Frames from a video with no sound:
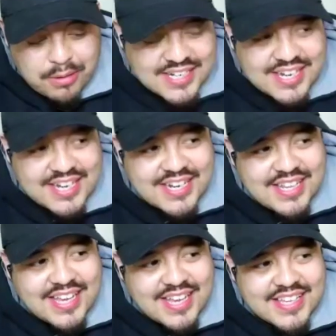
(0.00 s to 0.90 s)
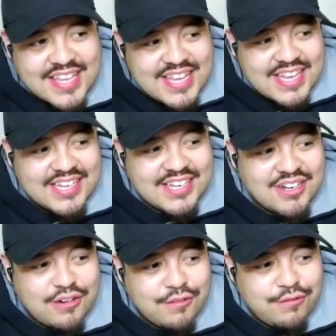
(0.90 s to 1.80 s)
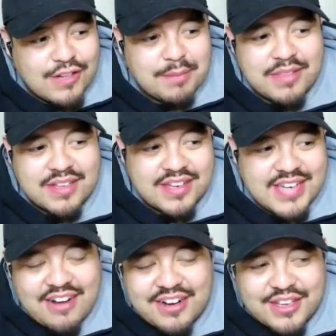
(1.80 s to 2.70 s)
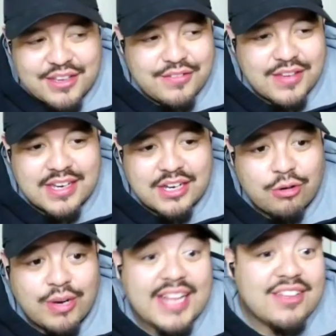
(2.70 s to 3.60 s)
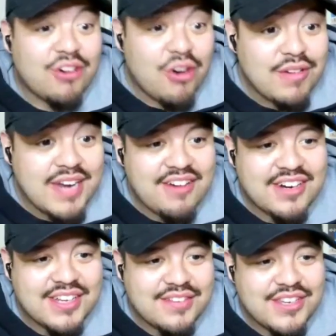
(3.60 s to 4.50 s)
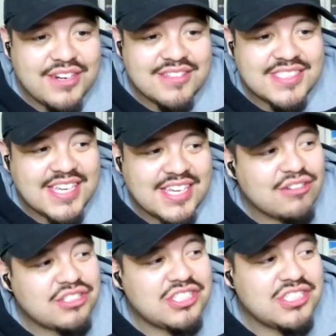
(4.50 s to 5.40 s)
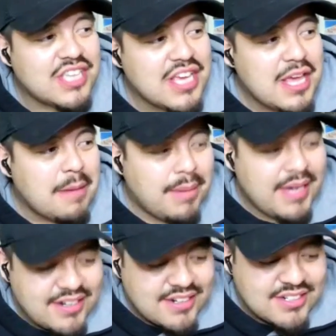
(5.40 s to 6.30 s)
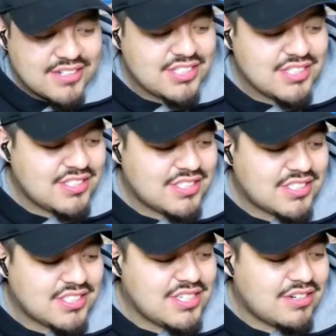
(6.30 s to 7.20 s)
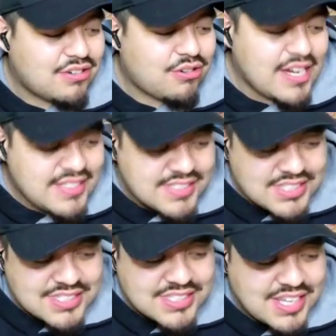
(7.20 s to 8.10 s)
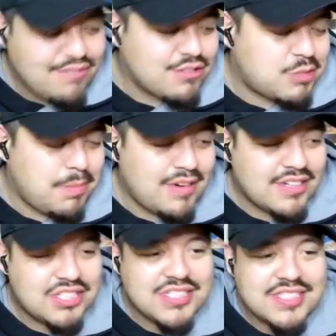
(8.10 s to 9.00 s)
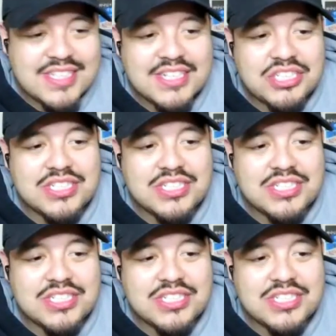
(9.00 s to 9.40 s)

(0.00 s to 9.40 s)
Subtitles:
and kind of like, flip the narrative and create their own narrative, and say, oh, she's bitter, she's crazy, she's an evil spirit, she's this,